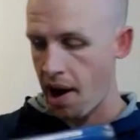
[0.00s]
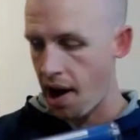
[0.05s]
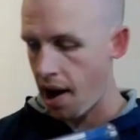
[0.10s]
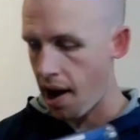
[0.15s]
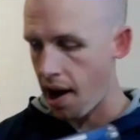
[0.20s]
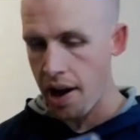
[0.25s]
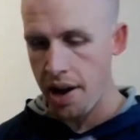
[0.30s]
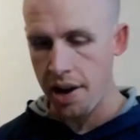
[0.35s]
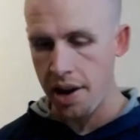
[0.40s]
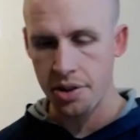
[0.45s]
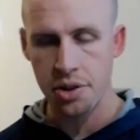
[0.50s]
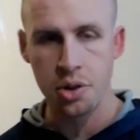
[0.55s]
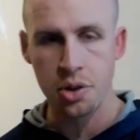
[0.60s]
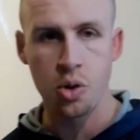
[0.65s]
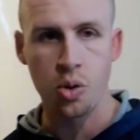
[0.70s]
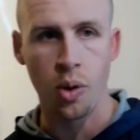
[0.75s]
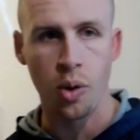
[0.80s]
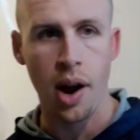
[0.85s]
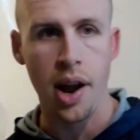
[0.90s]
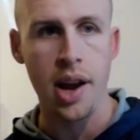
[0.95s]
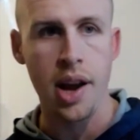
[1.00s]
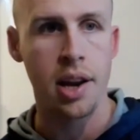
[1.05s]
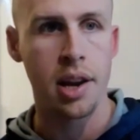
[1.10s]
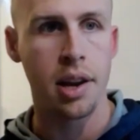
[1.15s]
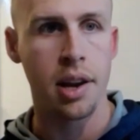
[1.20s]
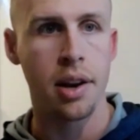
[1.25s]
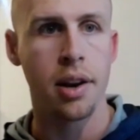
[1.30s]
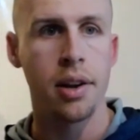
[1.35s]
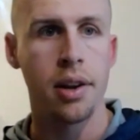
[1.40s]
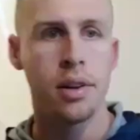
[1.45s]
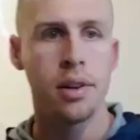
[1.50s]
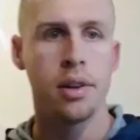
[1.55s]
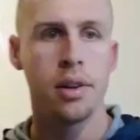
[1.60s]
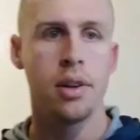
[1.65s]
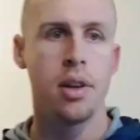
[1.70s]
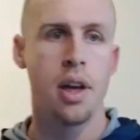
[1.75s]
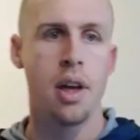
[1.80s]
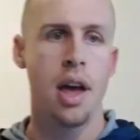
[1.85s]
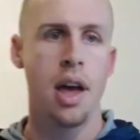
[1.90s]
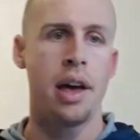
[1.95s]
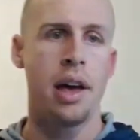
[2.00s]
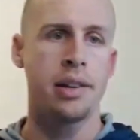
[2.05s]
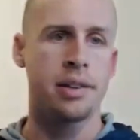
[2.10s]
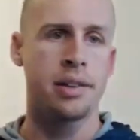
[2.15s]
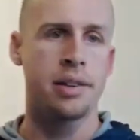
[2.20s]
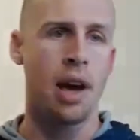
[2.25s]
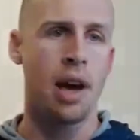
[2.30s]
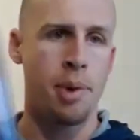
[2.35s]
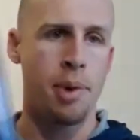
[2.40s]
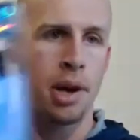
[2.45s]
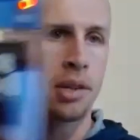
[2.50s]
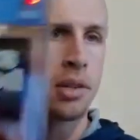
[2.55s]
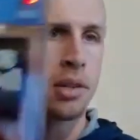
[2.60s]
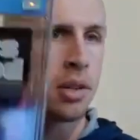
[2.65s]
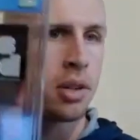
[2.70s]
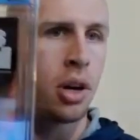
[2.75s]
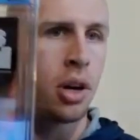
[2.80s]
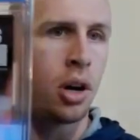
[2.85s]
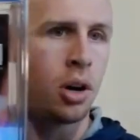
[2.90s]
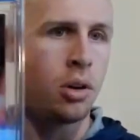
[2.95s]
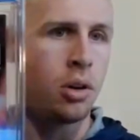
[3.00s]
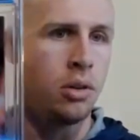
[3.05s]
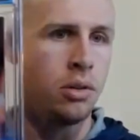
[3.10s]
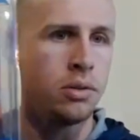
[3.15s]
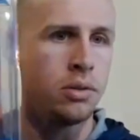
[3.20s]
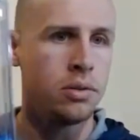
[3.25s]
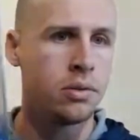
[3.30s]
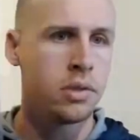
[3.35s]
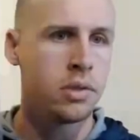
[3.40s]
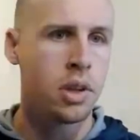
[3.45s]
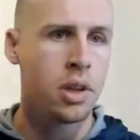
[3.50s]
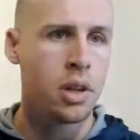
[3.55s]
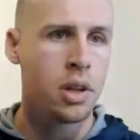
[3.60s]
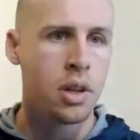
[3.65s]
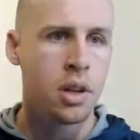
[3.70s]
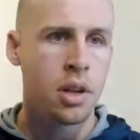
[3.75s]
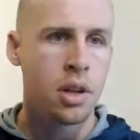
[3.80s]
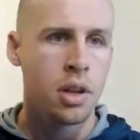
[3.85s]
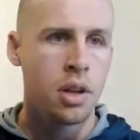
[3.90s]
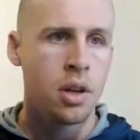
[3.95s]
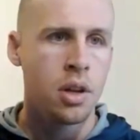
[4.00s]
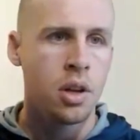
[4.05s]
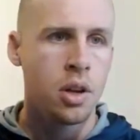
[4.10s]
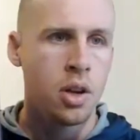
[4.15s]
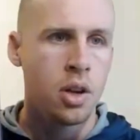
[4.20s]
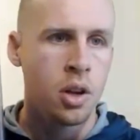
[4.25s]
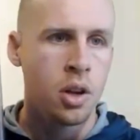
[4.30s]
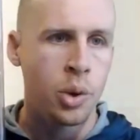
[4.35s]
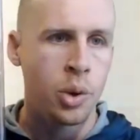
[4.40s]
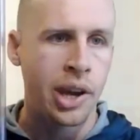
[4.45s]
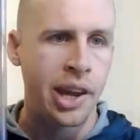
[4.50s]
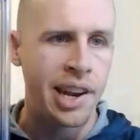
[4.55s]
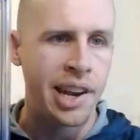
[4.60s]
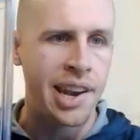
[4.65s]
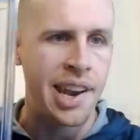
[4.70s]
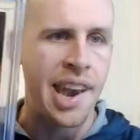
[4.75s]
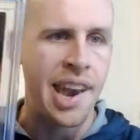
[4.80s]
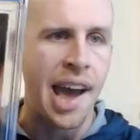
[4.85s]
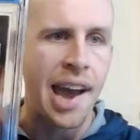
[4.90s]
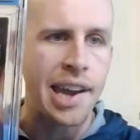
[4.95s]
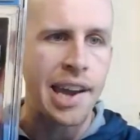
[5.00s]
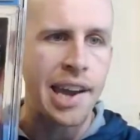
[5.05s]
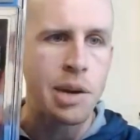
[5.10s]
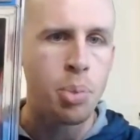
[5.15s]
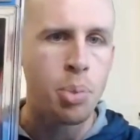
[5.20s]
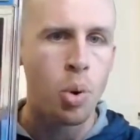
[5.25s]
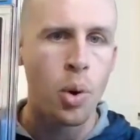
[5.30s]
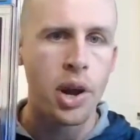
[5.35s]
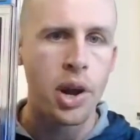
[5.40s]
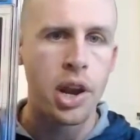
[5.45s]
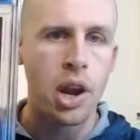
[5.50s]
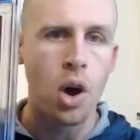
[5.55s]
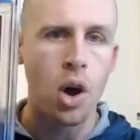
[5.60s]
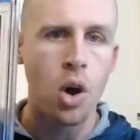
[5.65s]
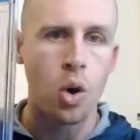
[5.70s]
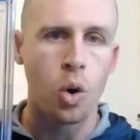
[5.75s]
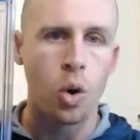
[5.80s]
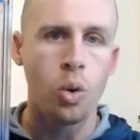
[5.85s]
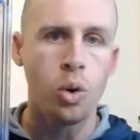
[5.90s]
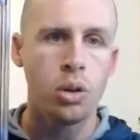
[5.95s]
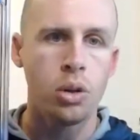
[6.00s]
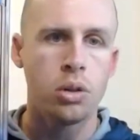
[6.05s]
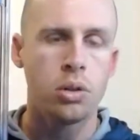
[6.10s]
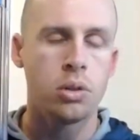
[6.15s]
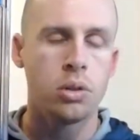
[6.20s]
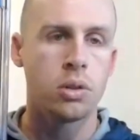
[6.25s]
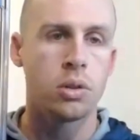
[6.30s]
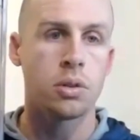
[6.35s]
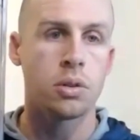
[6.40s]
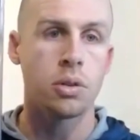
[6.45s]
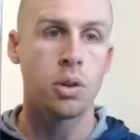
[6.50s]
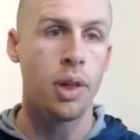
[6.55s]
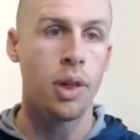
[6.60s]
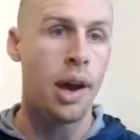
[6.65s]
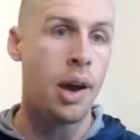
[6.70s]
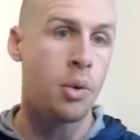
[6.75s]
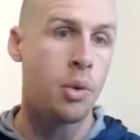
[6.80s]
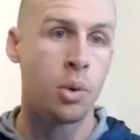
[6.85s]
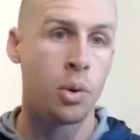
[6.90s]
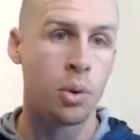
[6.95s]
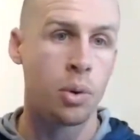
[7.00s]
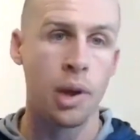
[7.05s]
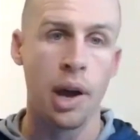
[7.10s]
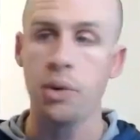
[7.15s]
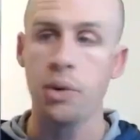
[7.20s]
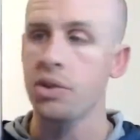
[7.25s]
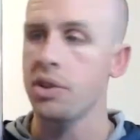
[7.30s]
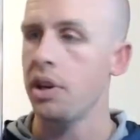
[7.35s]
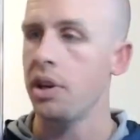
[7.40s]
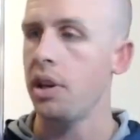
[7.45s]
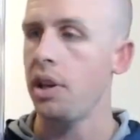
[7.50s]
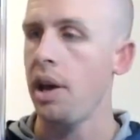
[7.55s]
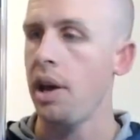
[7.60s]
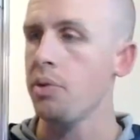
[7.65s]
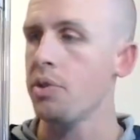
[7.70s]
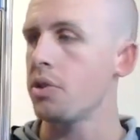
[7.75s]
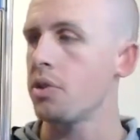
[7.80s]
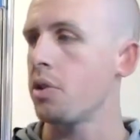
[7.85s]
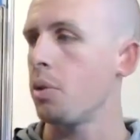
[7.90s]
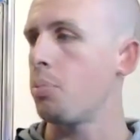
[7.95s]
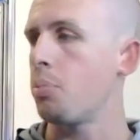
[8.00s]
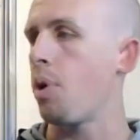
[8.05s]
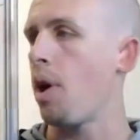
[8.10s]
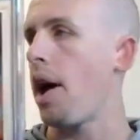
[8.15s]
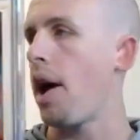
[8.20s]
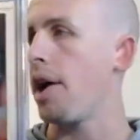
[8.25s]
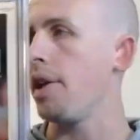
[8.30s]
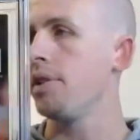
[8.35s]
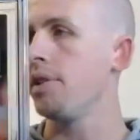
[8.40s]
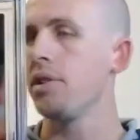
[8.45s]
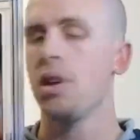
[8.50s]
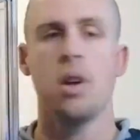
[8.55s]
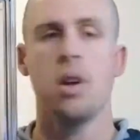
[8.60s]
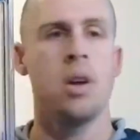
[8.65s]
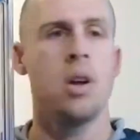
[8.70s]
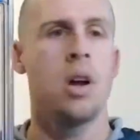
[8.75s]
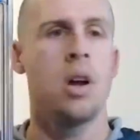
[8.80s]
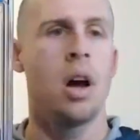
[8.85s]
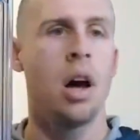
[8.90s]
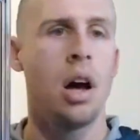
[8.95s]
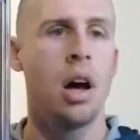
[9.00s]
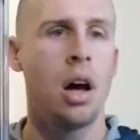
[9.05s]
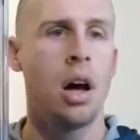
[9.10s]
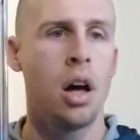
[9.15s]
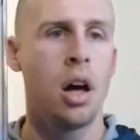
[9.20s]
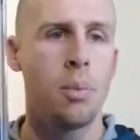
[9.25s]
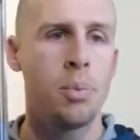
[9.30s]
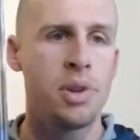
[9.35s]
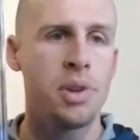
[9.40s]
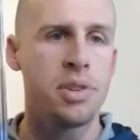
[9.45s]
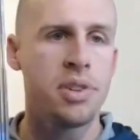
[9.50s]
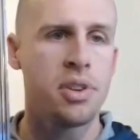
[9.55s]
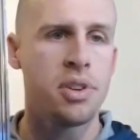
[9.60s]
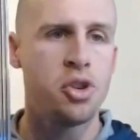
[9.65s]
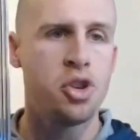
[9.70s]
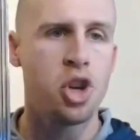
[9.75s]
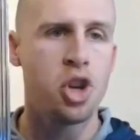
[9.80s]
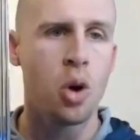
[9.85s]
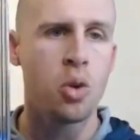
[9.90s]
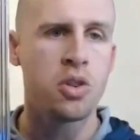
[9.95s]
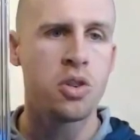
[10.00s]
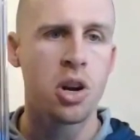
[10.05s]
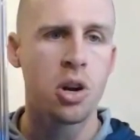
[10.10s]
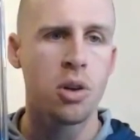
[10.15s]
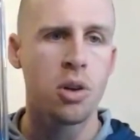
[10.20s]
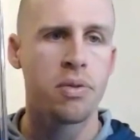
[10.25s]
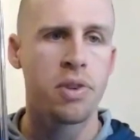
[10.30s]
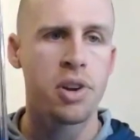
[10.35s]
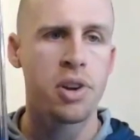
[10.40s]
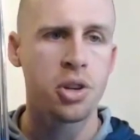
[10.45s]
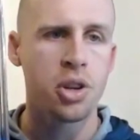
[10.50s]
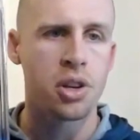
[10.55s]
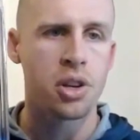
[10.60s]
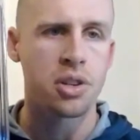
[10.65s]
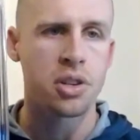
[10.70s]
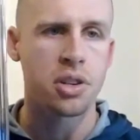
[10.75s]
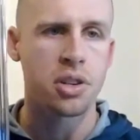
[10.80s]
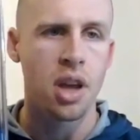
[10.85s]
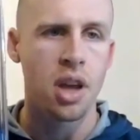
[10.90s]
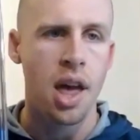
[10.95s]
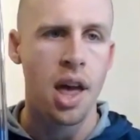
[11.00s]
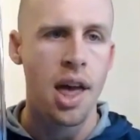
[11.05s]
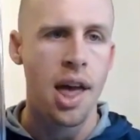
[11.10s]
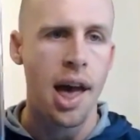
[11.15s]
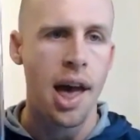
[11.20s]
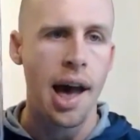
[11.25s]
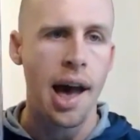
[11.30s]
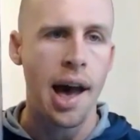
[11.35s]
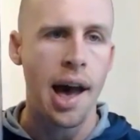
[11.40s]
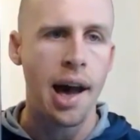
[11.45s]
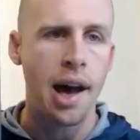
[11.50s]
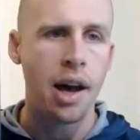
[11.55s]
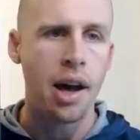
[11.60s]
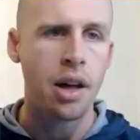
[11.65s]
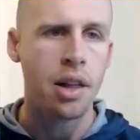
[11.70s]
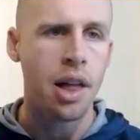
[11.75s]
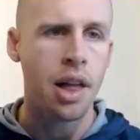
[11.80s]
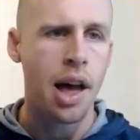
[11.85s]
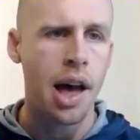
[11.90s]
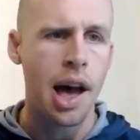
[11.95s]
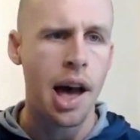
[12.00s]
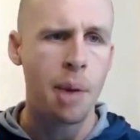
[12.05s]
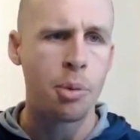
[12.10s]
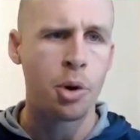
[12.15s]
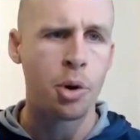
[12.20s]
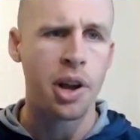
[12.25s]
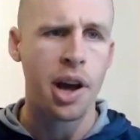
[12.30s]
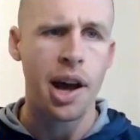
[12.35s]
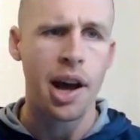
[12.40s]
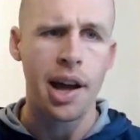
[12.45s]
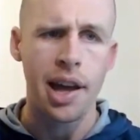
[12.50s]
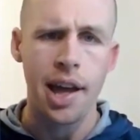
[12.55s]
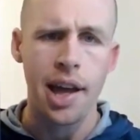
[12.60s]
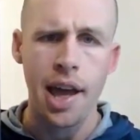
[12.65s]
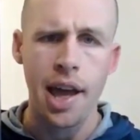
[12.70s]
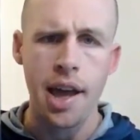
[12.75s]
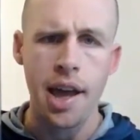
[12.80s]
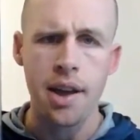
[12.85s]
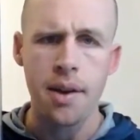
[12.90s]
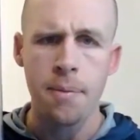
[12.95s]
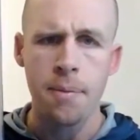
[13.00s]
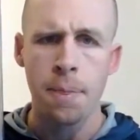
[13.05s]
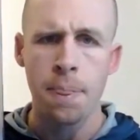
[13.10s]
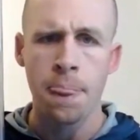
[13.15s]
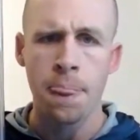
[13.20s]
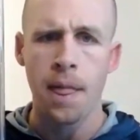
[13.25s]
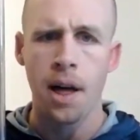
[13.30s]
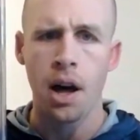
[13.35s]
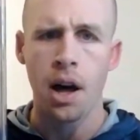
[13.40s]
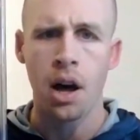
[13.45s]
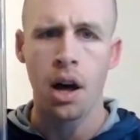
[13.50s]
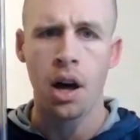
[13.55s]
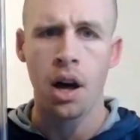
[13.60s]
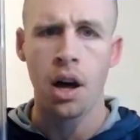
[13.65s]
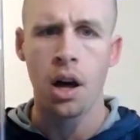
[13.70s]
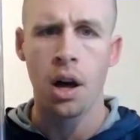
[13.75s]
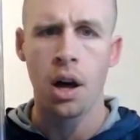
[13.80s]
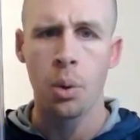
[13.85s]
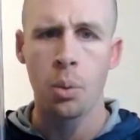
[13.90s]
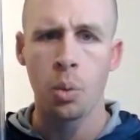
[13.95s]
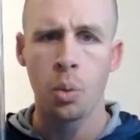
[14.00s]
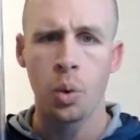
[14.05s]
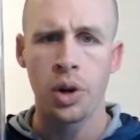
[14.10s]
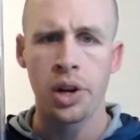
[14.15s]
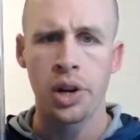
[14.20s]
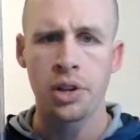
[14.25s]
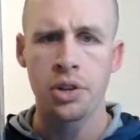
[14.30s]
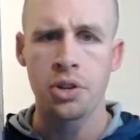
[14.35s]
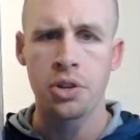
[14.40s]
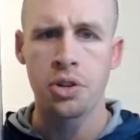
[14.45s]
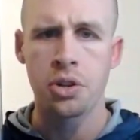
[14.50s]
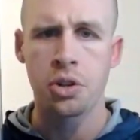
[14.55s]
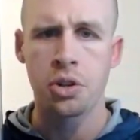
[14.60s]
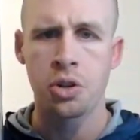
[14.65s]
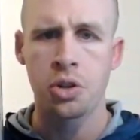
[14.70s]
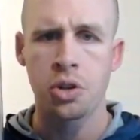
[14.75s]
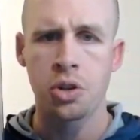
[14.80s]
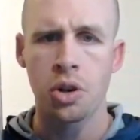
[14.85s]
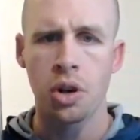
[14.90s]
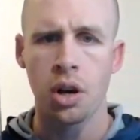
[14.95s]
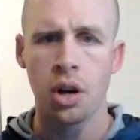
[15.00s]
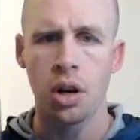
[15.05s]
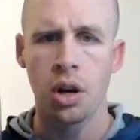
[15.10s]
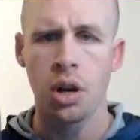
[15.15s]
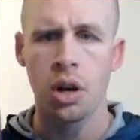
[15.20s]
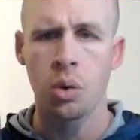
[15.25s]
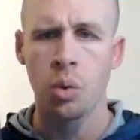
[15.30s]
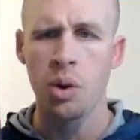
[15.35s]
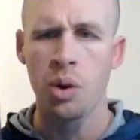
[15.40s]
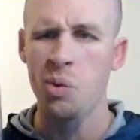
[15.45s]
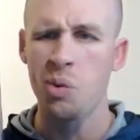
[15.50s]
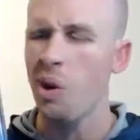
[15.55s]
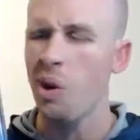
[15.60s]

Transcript: highest graded SI Mexico. We got a 9.0, so that was a surprise. This is Joe Jaravicius, Al Abordaje, which well,